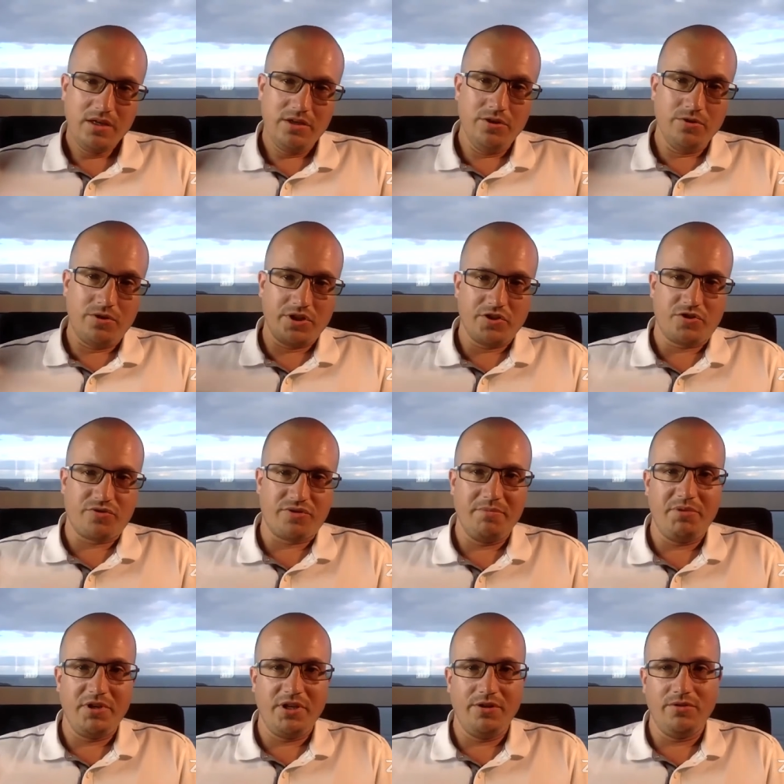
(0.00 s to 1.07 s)
you
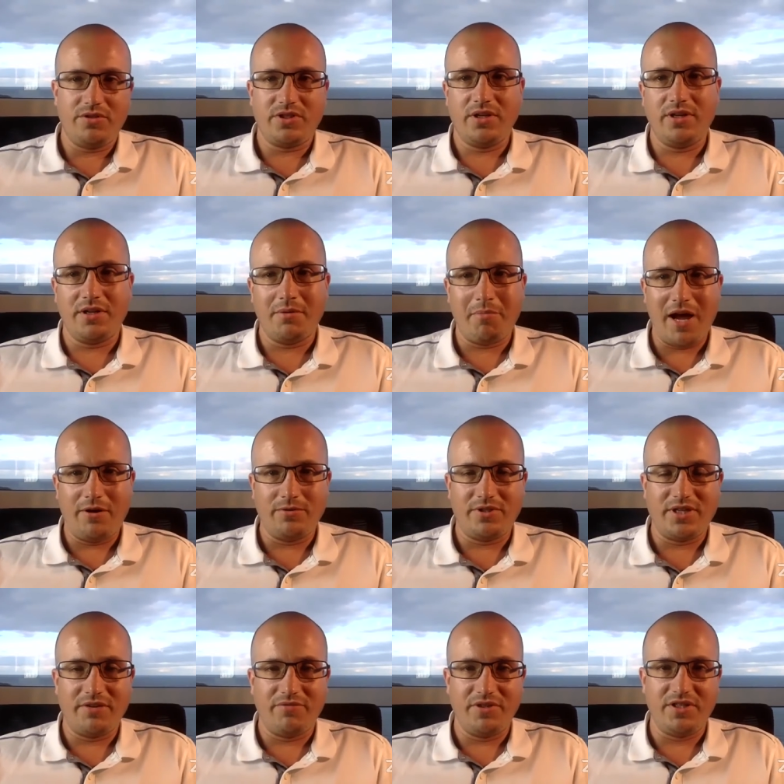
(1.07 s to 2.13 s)
contribute an
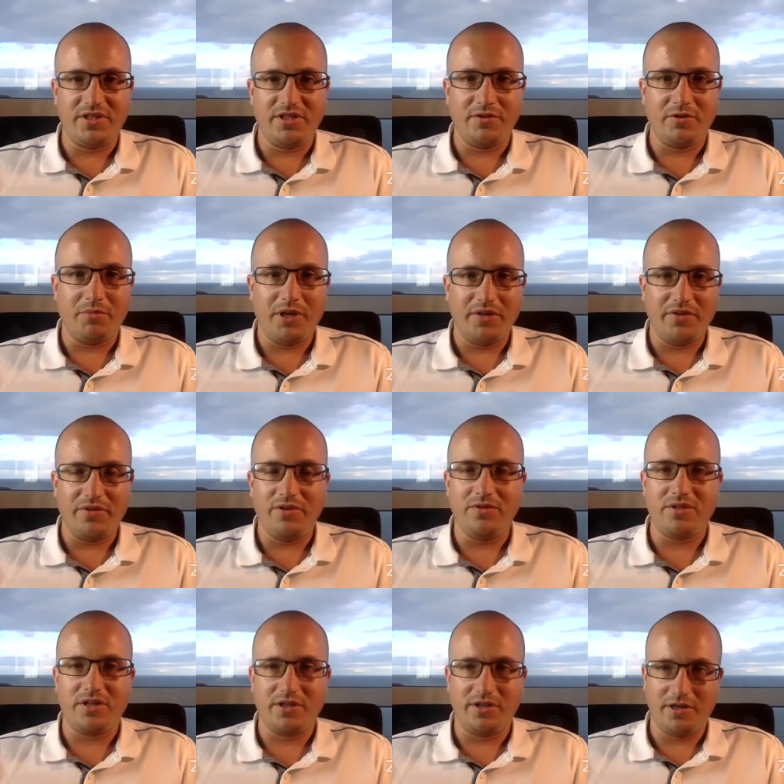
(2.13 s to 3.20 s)
amount every single month, you
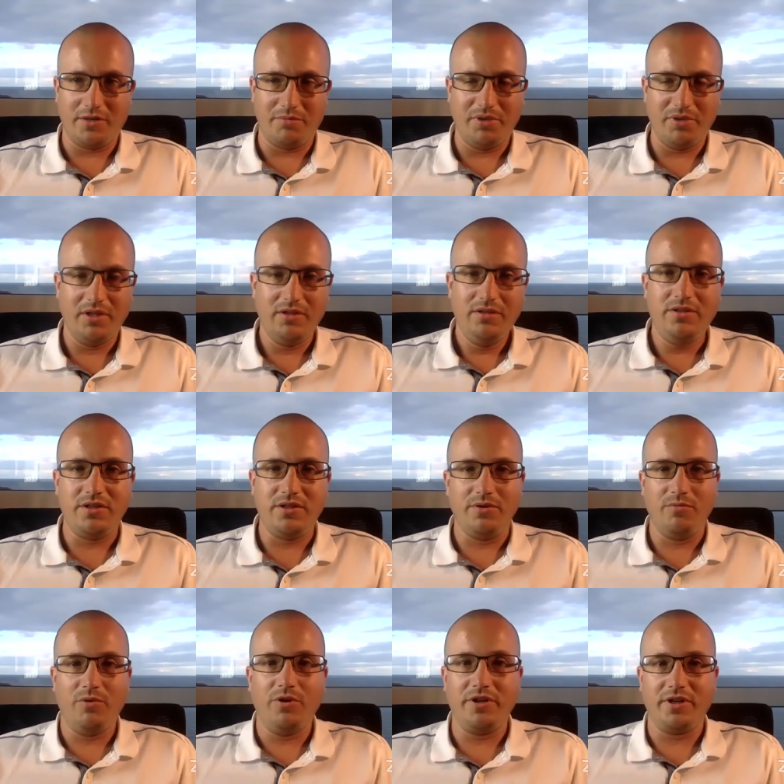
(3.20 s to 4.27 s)
sign up to
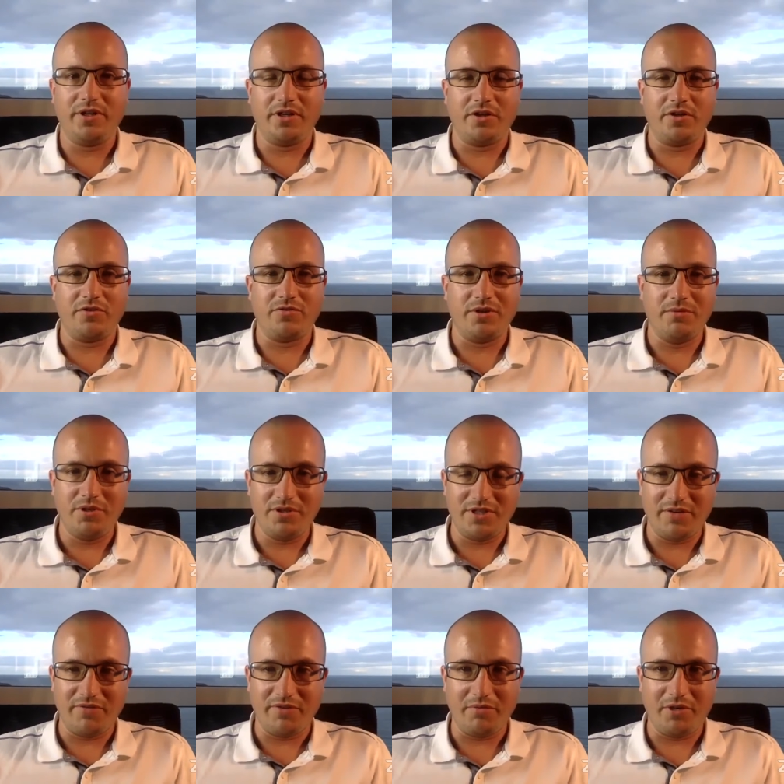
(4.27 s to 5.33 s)
what you're going to contribute
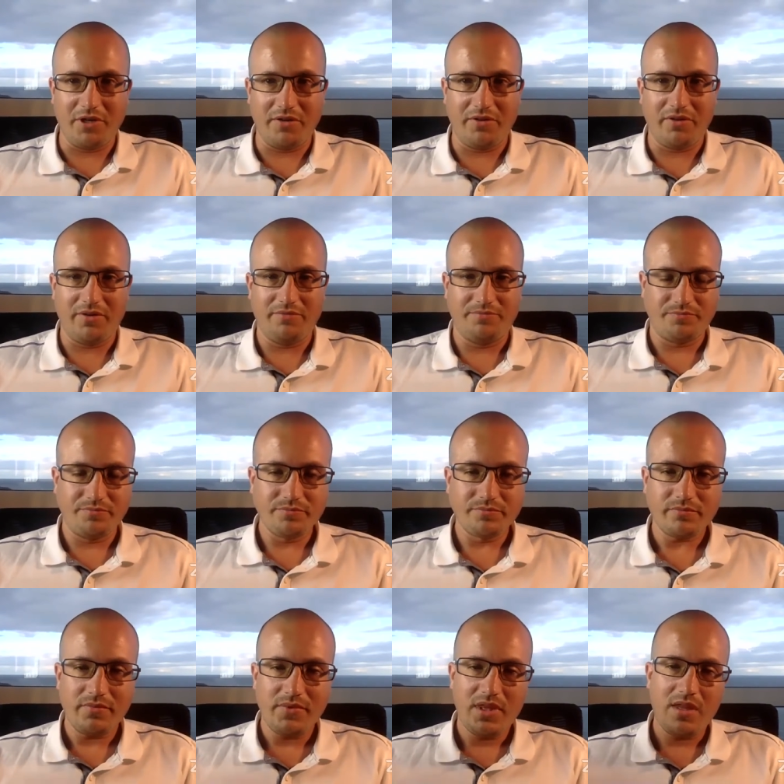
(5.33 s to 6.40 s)
every month.
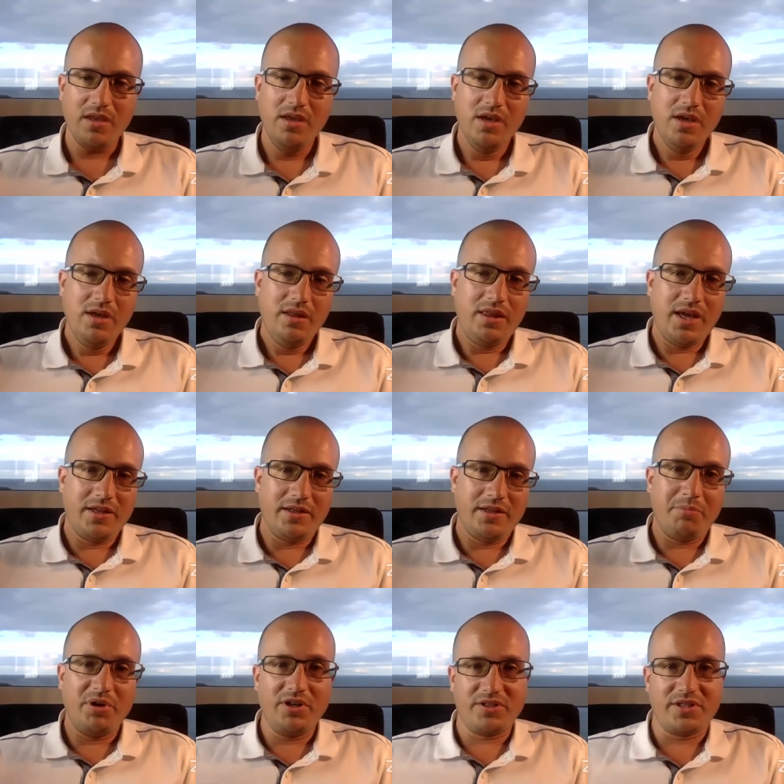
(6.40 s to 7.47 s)
Then the
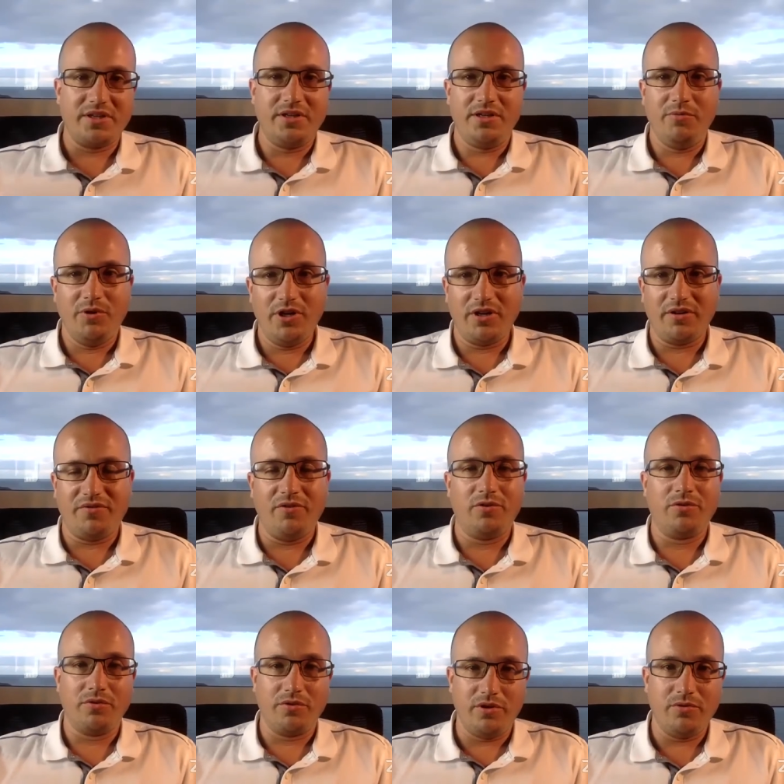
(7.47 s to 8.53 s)
person that you work
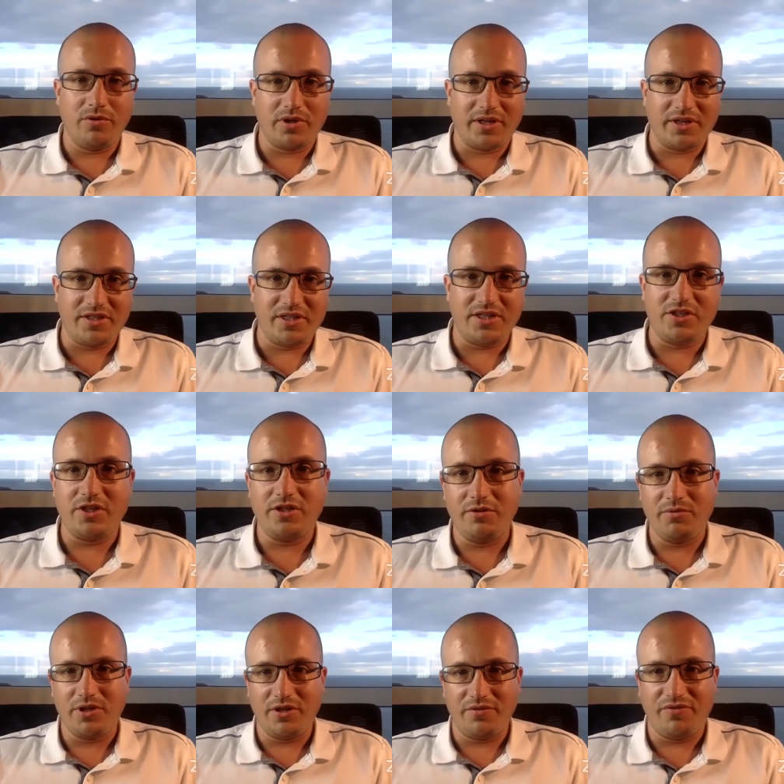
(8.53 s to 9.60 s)
for or the organization
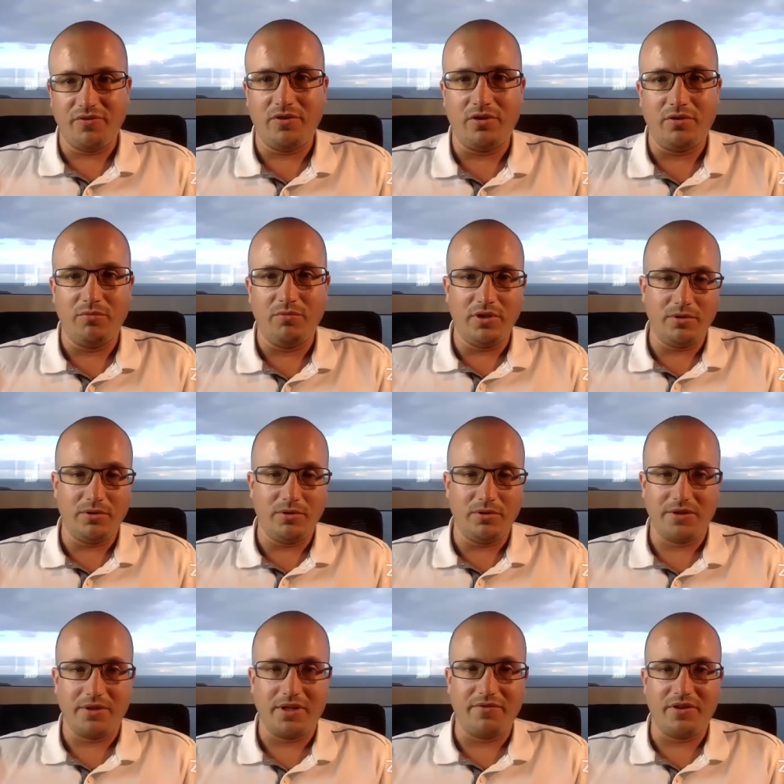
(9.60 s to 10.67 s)
you work for will
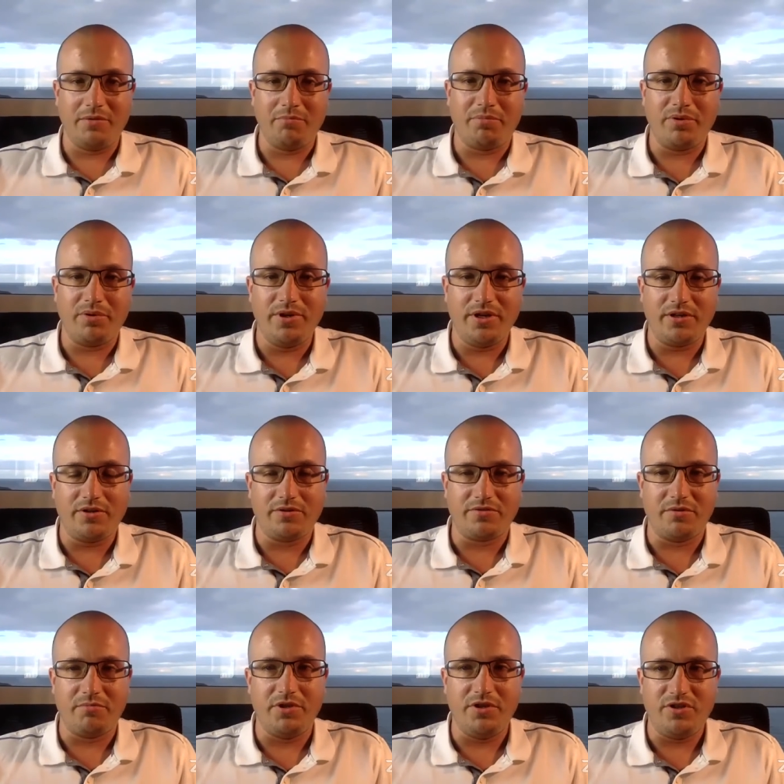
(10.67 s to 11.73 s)
also give an employer
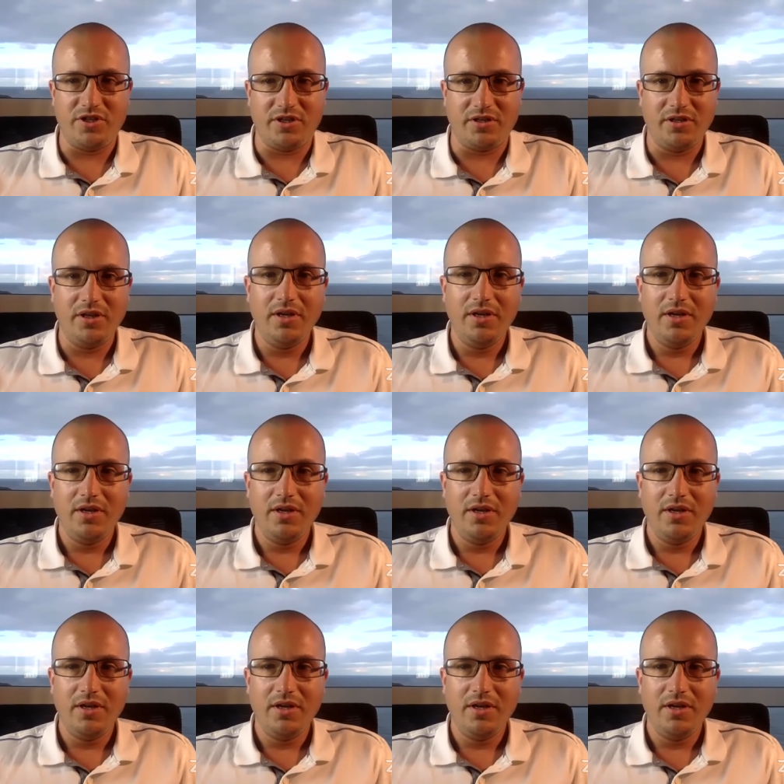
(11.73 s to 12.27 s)
contribution,